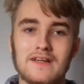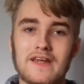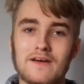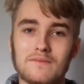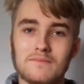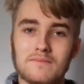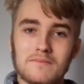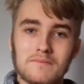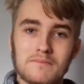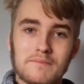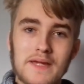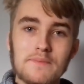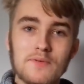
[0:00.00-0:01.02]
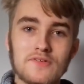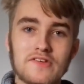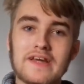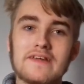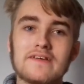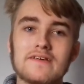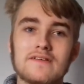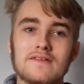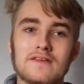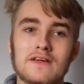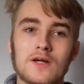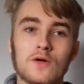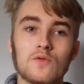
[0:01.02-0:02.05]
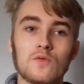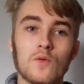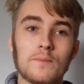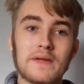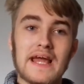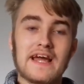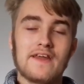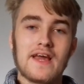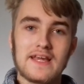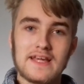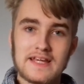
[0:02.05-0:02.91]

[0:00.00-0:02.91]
Now, people say that the Cold War began